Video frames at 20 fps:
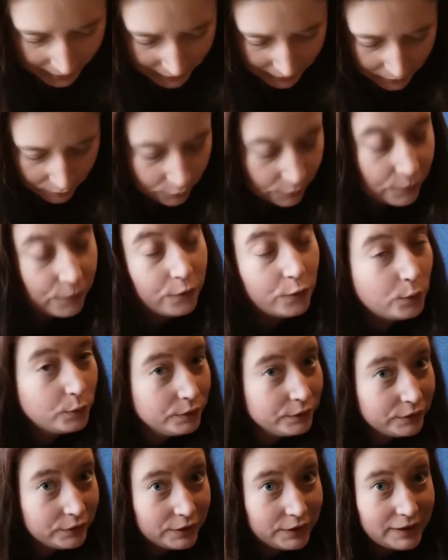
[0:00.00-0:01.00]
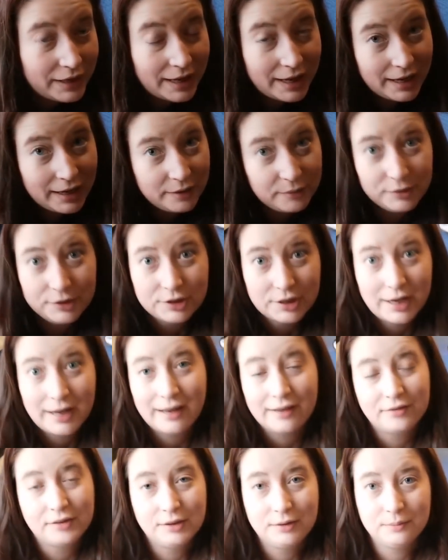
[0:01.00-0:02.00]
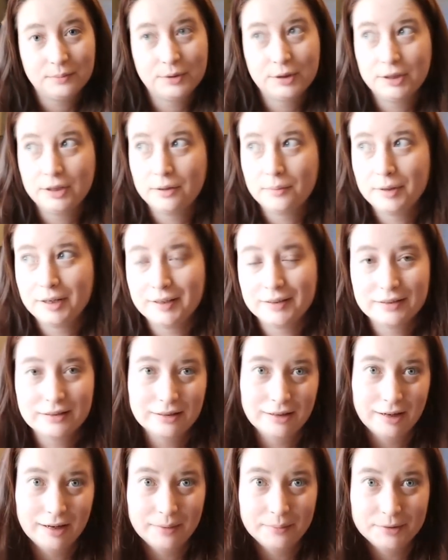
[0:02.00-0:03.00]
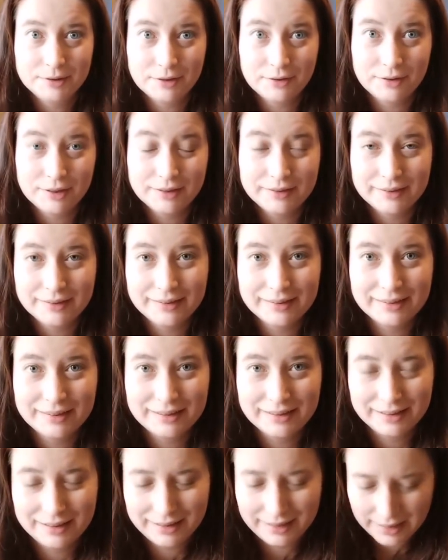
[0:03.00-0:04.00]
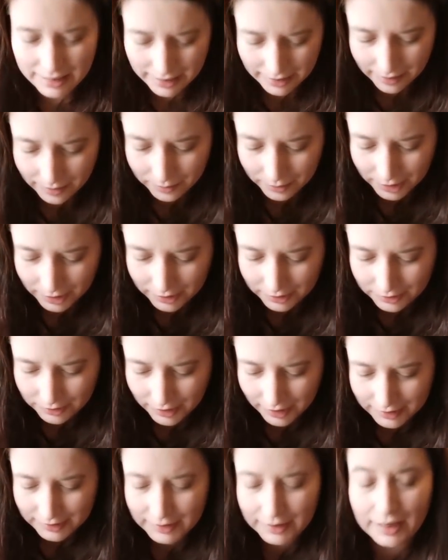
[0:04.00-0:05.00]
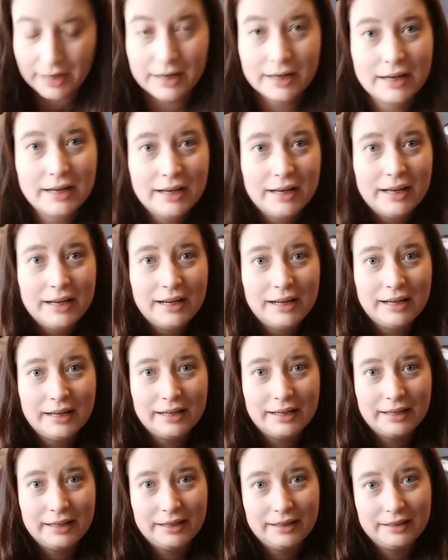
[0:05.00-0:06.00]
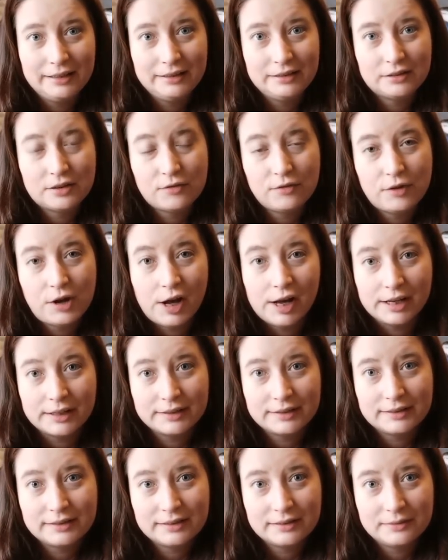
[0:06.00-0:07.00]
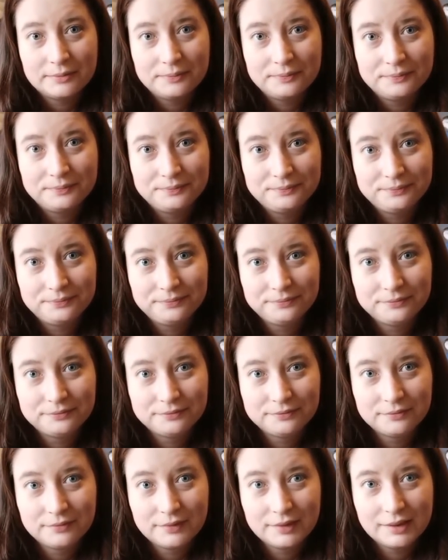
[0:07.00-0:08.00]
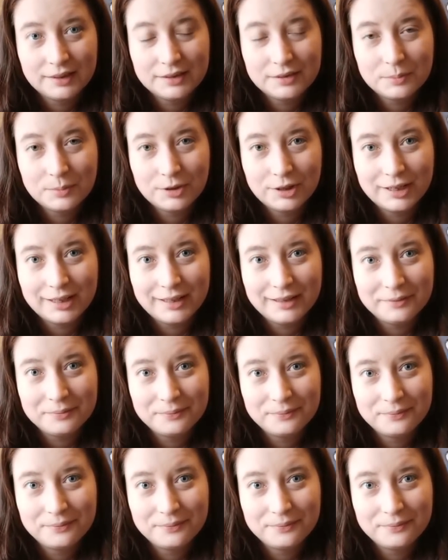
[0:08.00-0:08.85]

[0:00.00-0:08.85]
And the fourth day, which I haven't put on my Instagram, so this is, yeah, I'm gonna do that today, is Fox. It's pretty.